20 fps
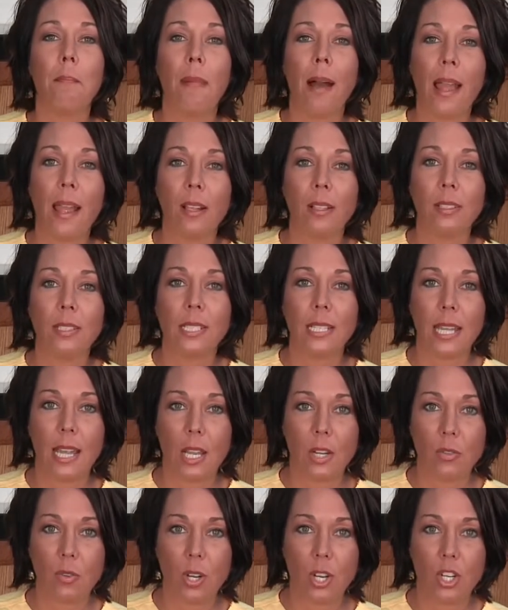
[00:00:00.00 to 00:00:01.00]
mild
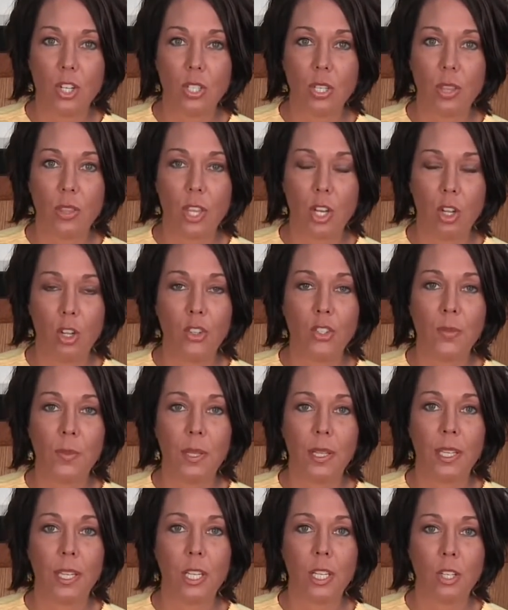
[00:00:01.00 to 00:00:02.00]
dehydration that
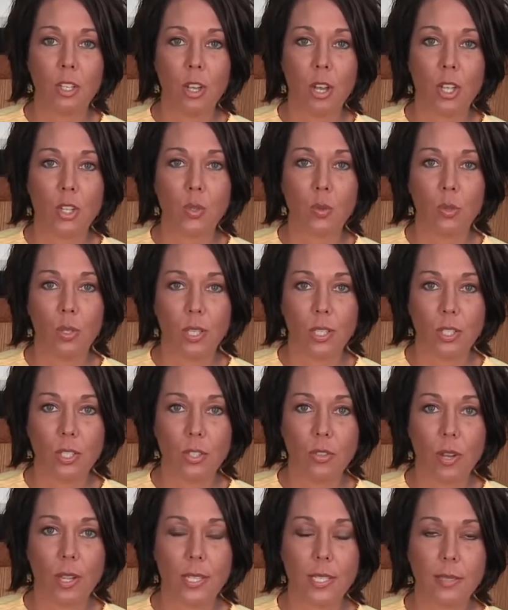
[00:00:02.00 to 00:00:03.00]
ultimately can cause organ
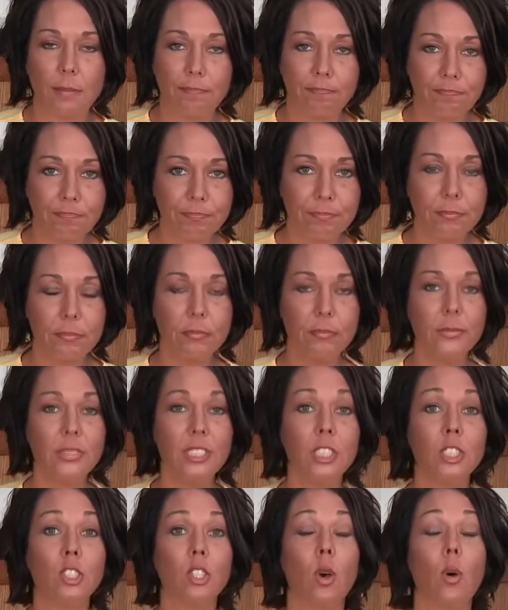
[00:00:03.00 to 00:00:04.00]
stress.
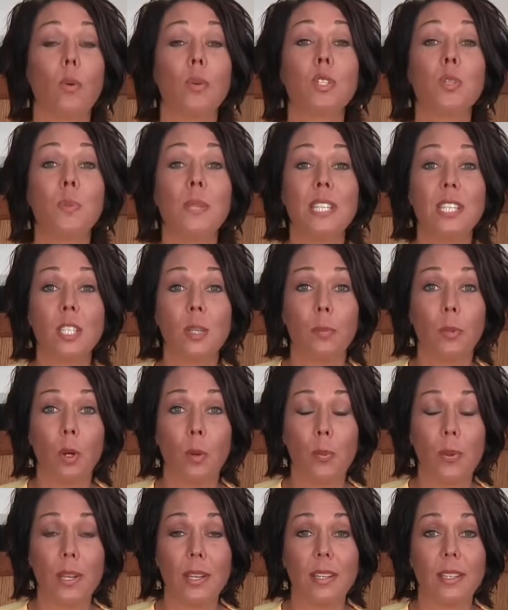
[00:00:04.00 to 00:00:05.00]
So species
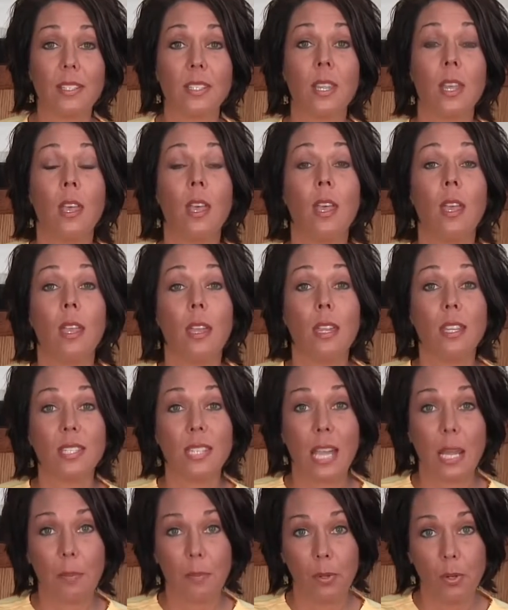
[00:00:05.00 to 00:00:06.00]
appropriateness
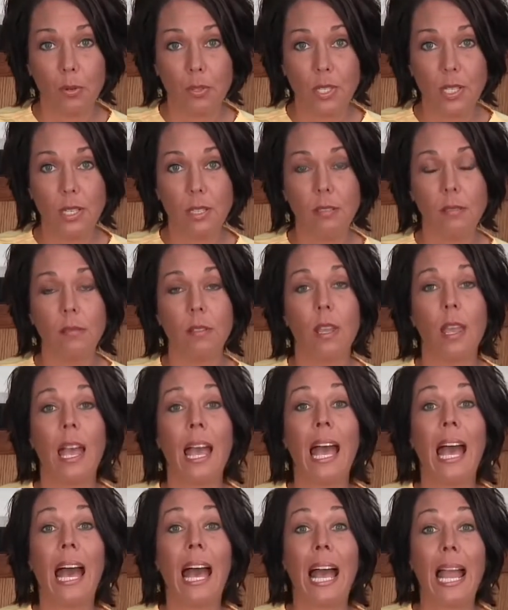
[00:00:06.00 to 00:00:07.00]
is high protein,
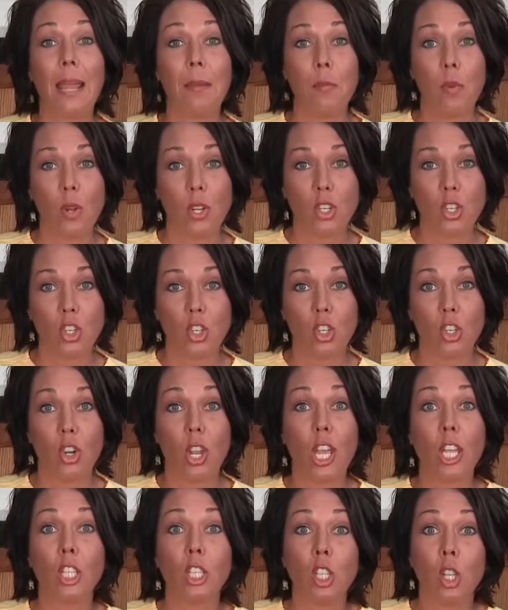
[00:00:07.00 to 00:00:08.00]
high
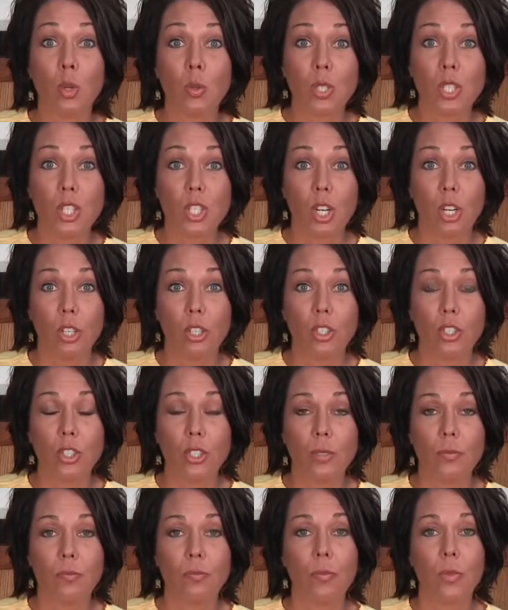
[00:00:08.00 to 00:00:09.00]
moisture, and low
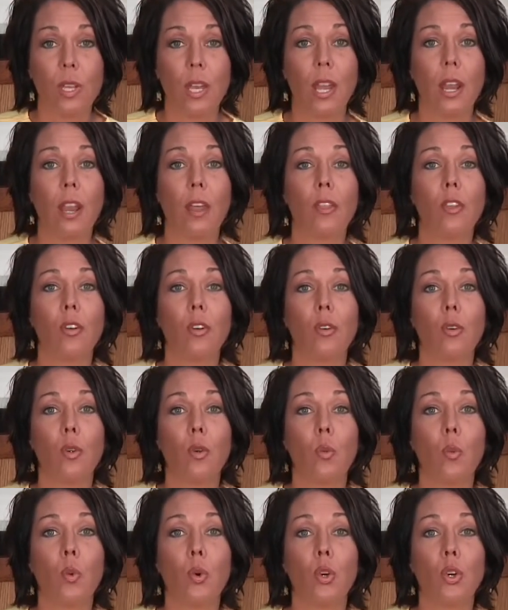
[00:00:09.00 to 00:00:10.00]
starch.
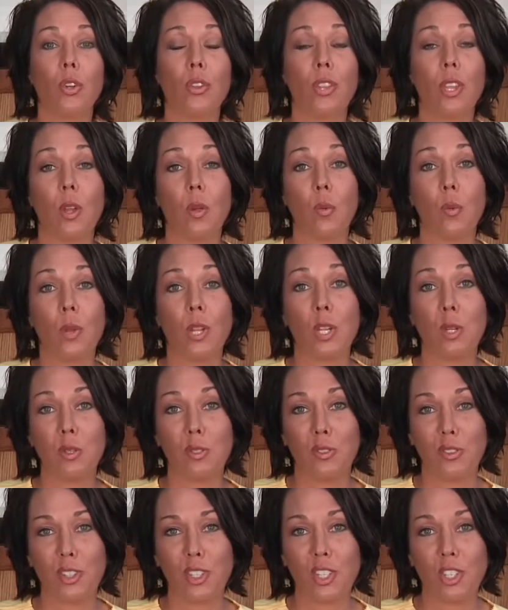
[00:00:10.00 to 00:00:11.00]
Another word that we
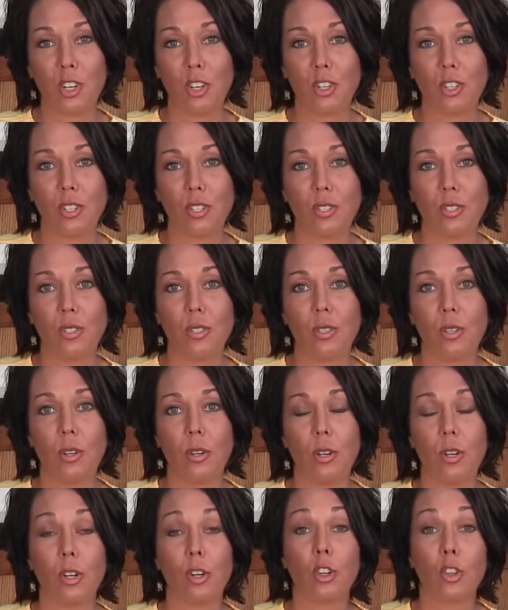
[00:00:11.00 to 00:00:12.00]
use for starches
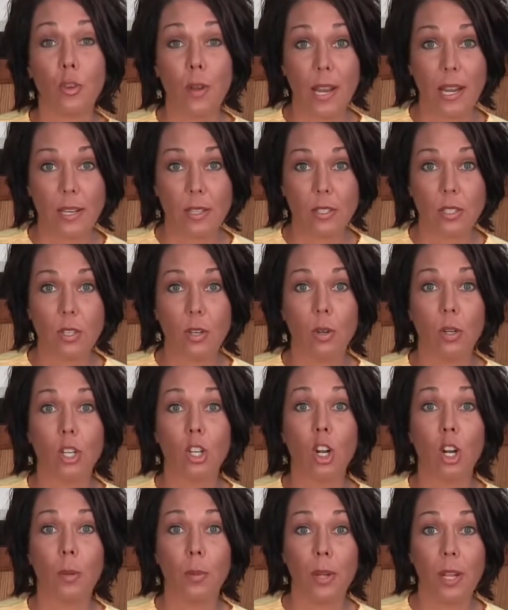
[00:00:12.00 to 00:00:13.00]
are grains
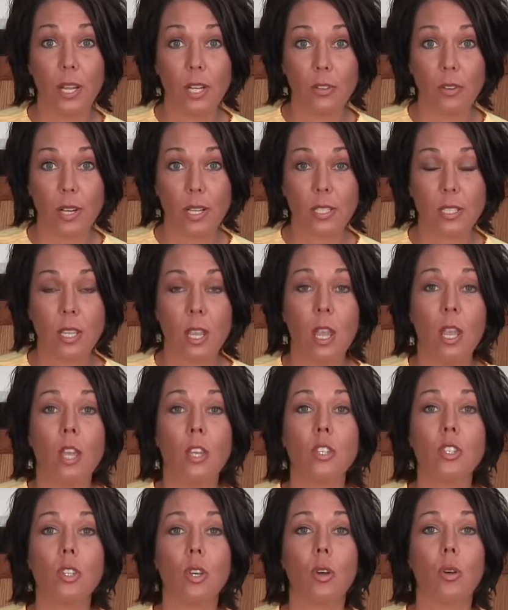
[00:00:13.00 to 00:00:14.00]
or carbohydrates.
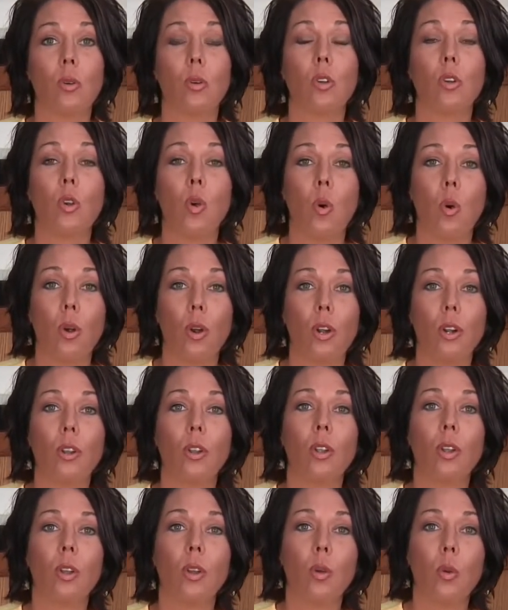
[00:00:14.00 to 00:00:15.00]
So
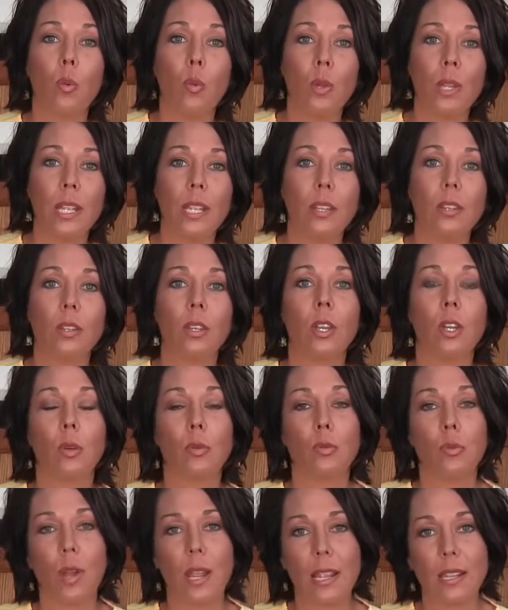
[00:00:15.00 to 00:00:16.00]
corn, wheat,
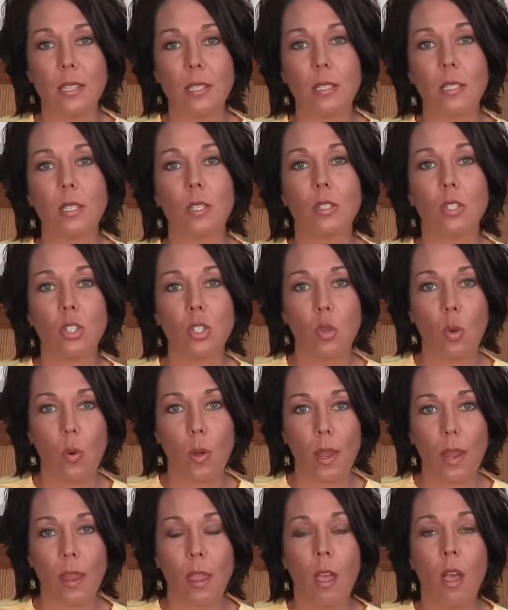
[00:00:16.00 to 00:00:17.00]
rice,
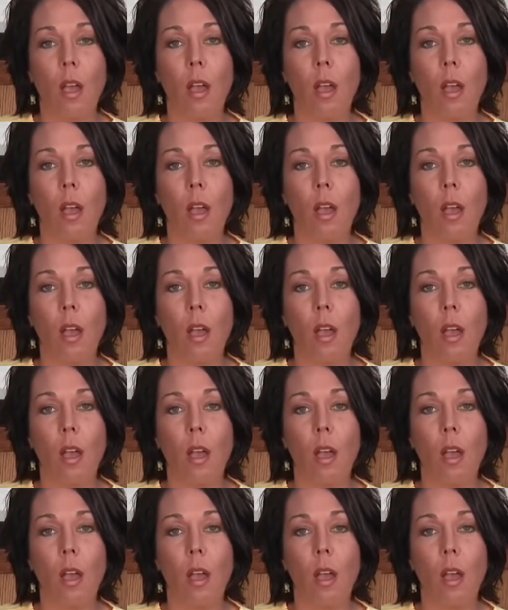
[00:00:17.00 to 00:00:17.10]
soy